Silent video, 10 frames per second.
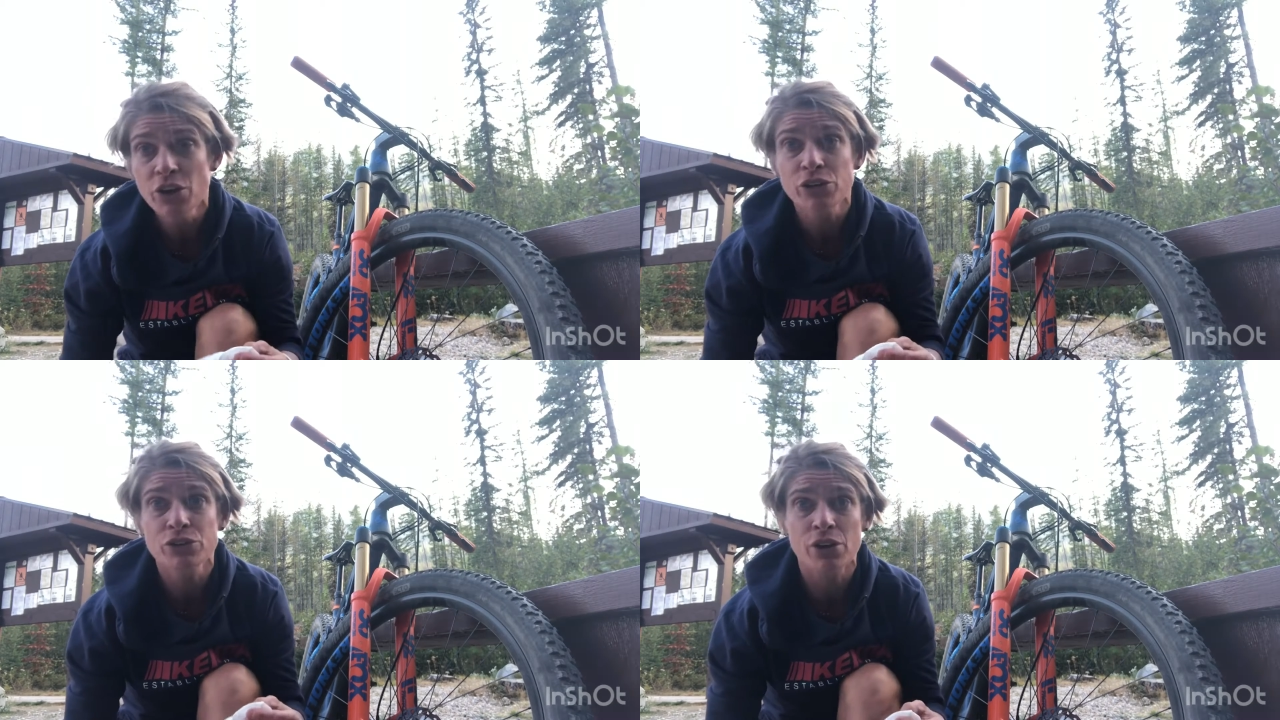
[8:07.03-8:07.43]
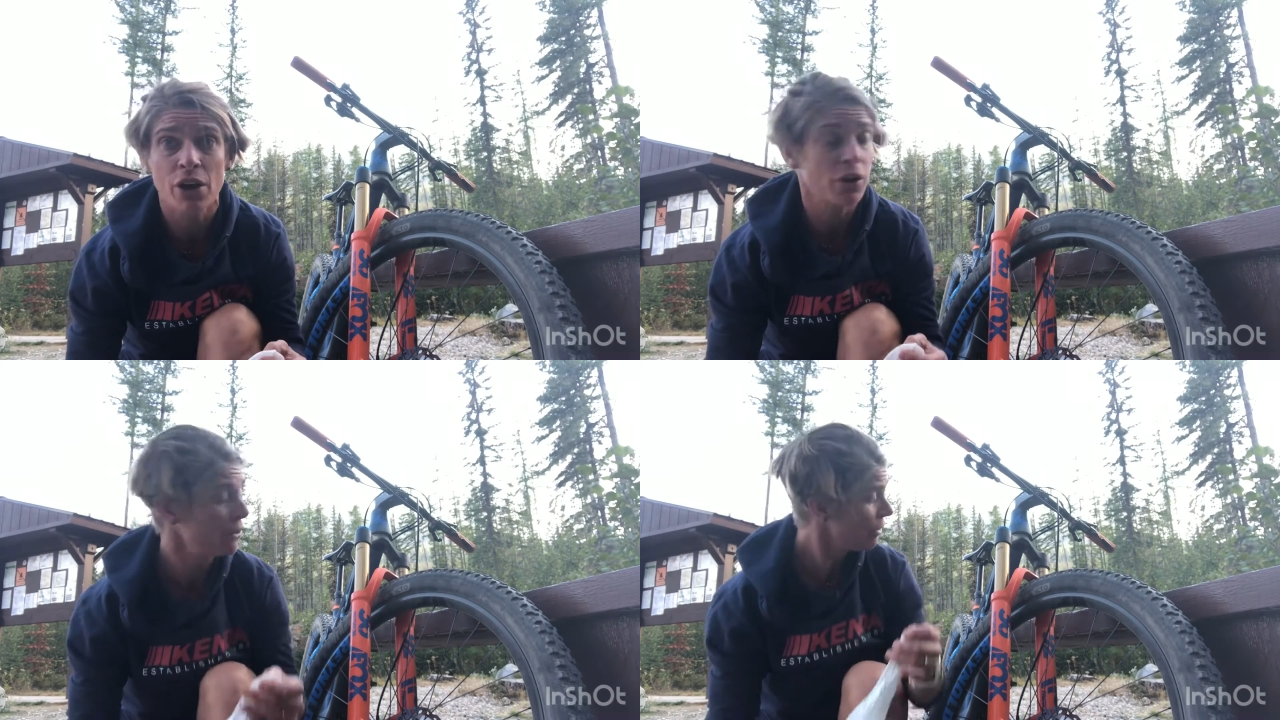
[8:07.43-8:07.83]

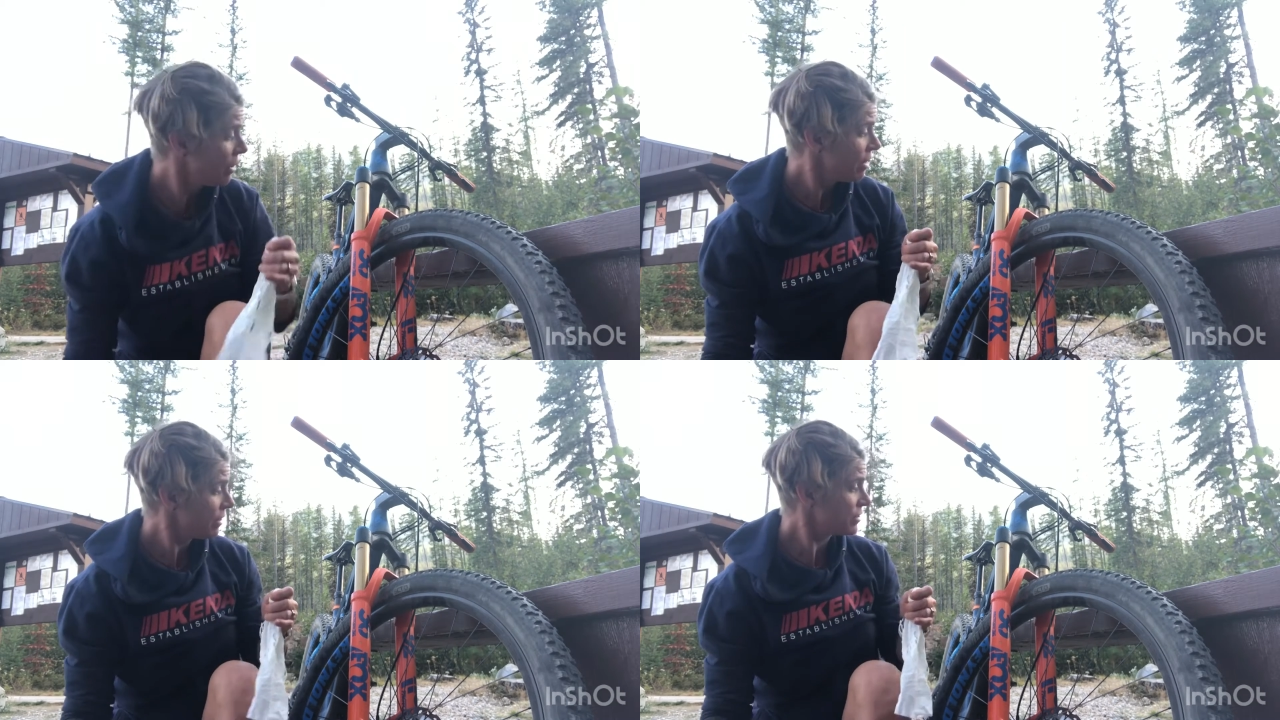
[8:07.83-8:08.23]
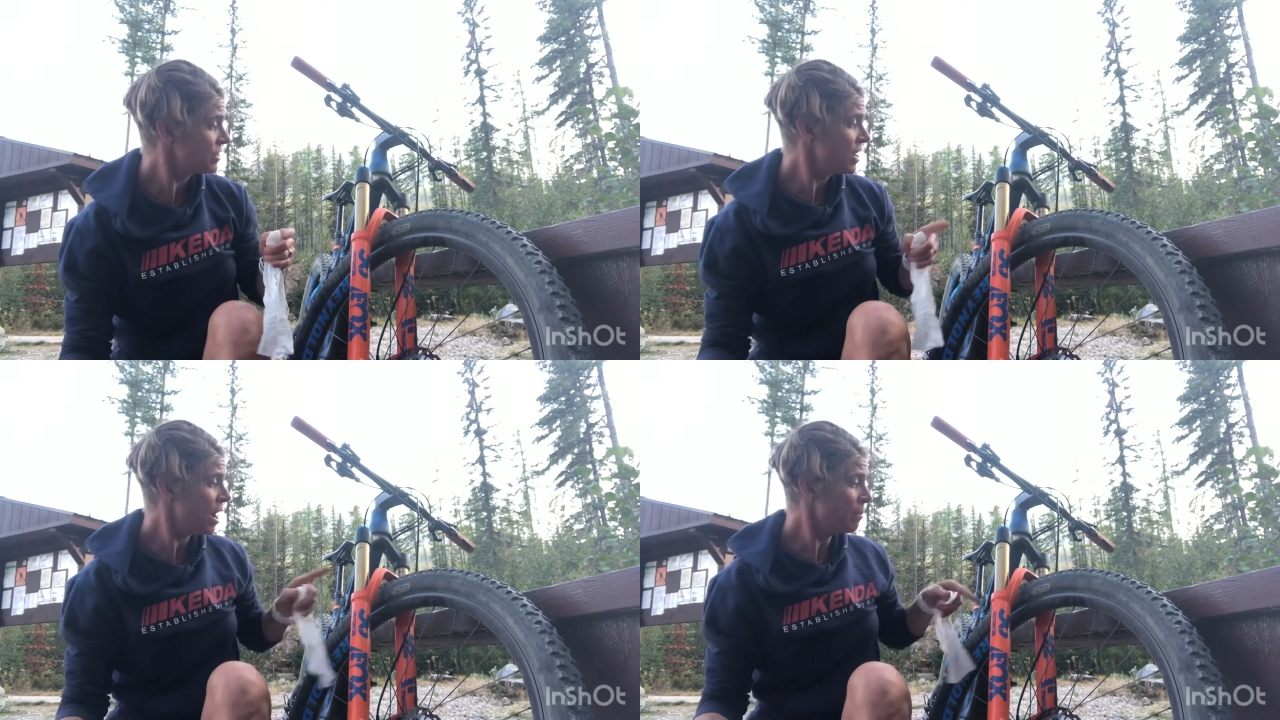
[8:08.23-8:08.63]
So there's
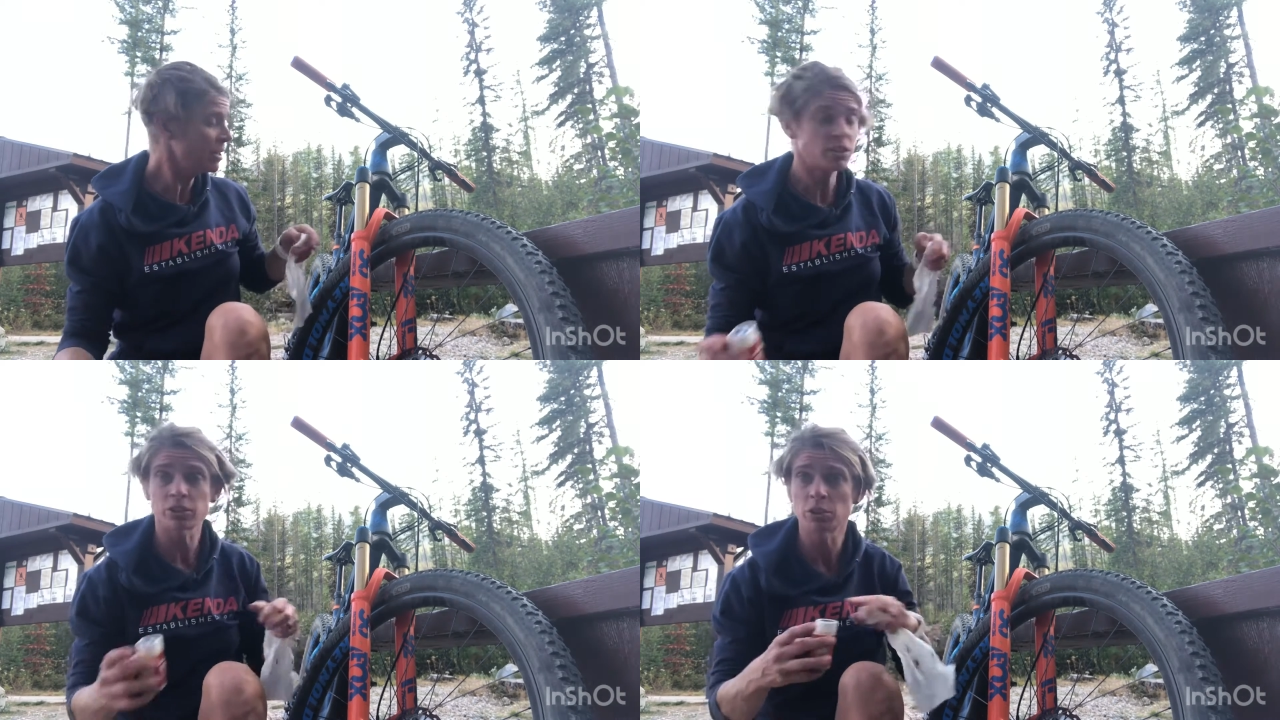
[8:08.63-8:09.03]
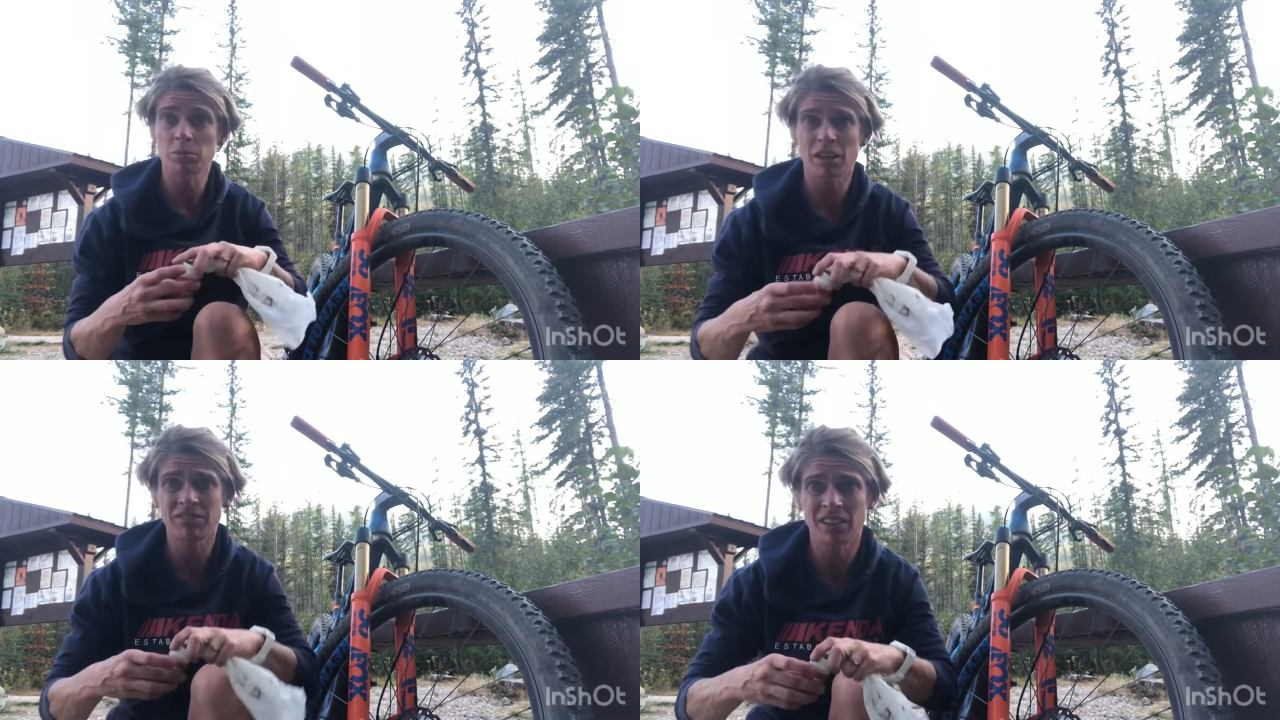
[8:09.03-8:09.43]
not much lube
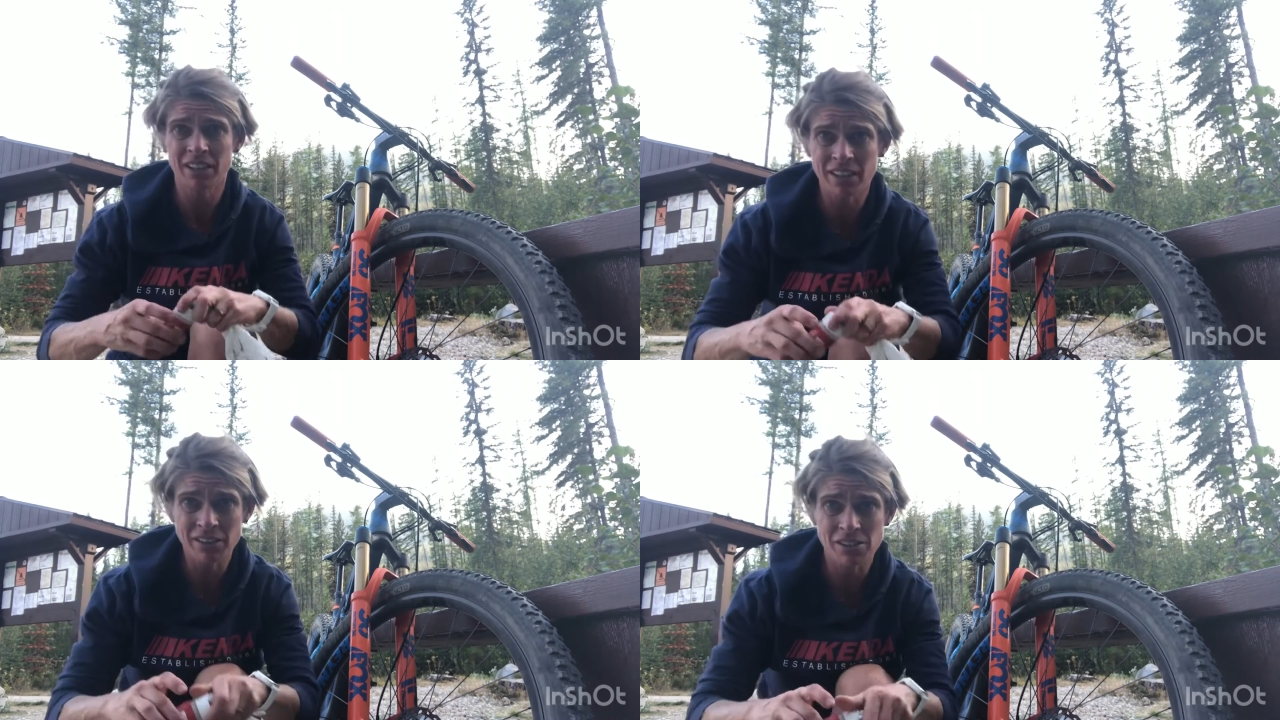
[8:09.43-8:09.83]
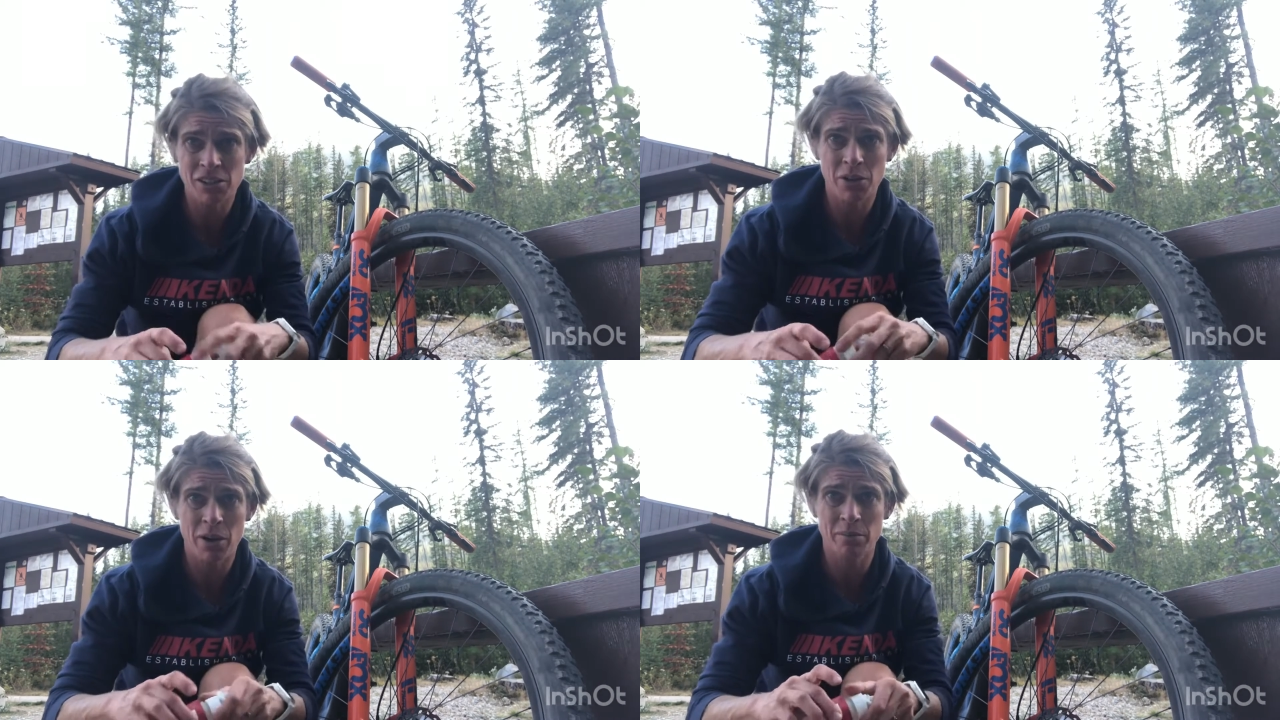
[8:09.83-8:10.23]
left on there,
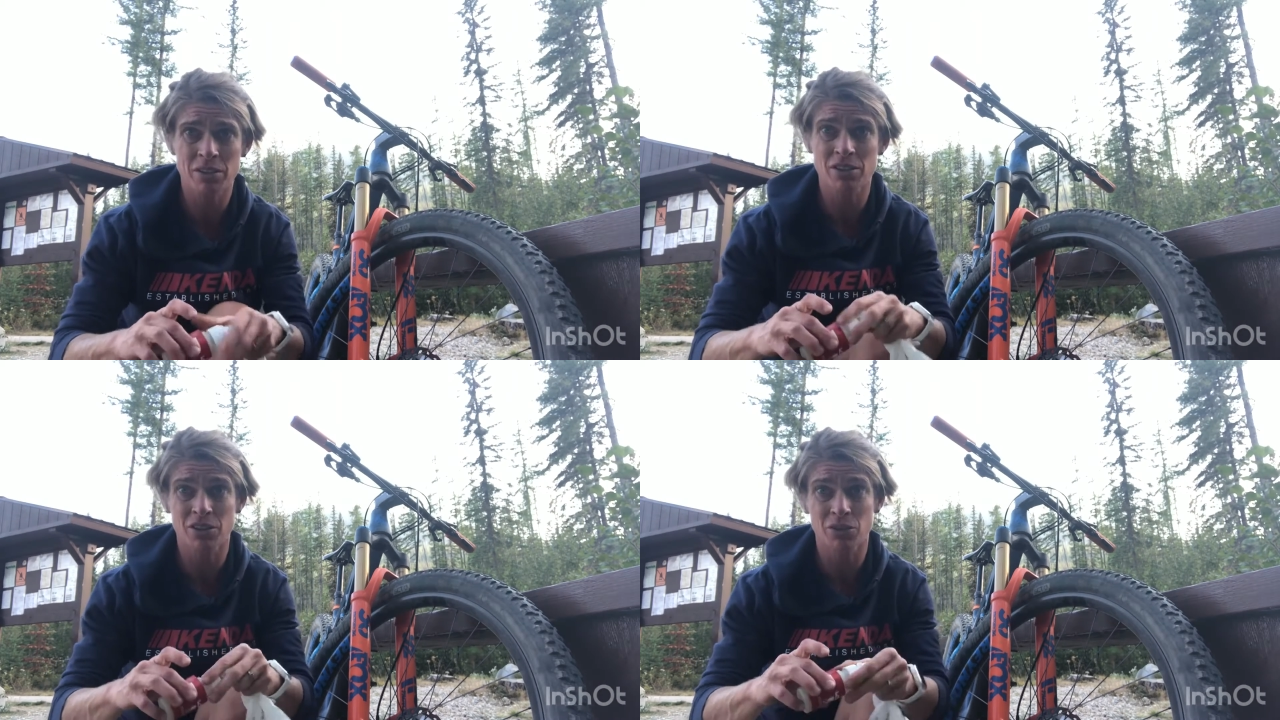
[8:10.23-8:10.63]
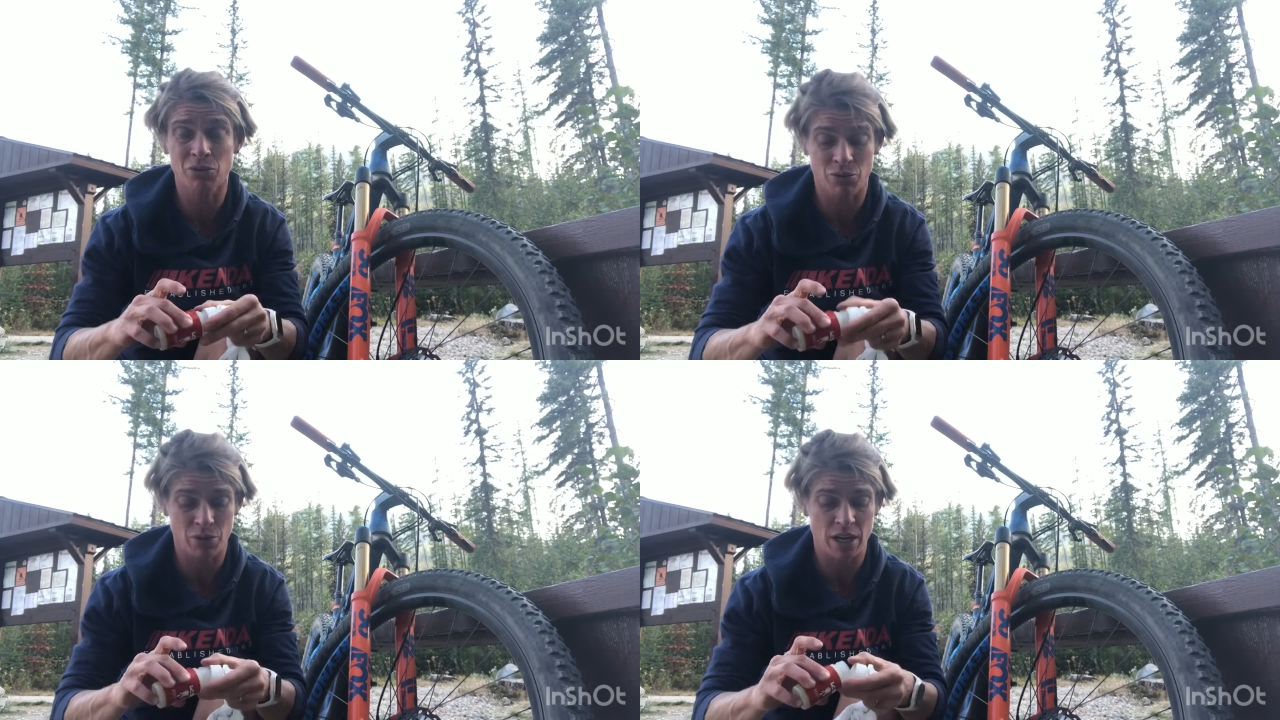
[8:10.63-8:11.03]
so I'm just gonna
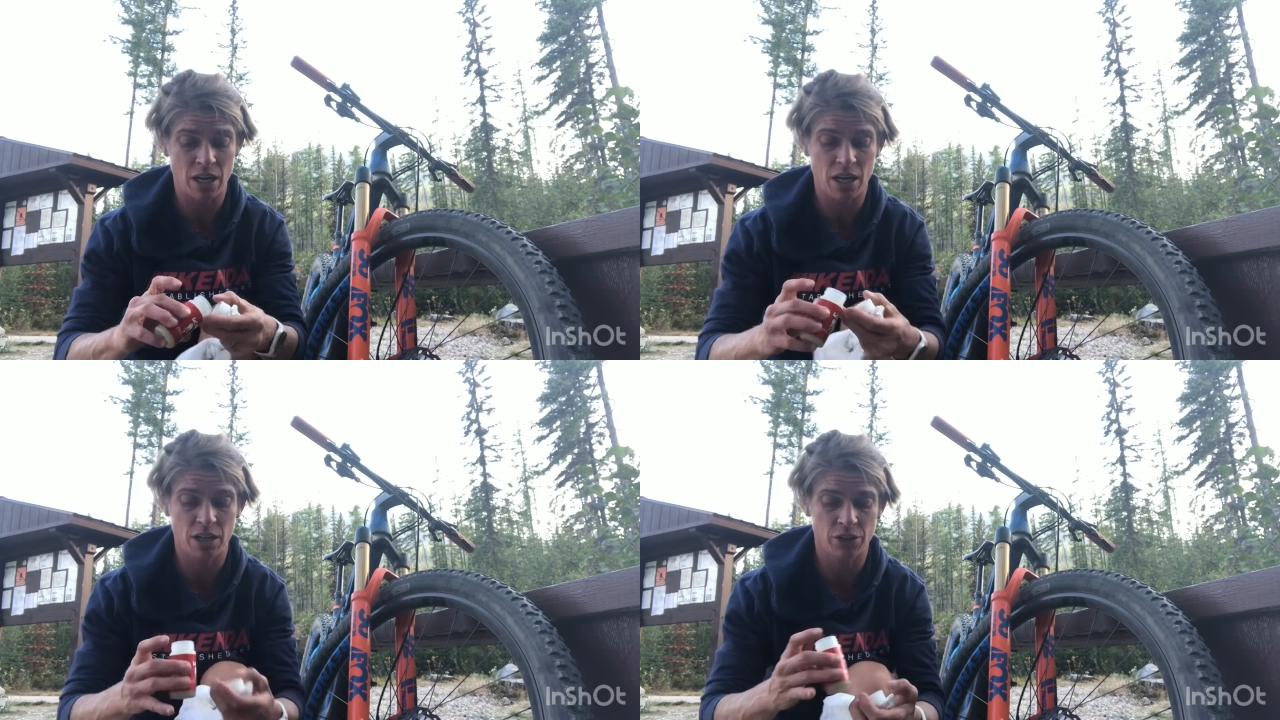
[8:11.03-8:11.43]
redo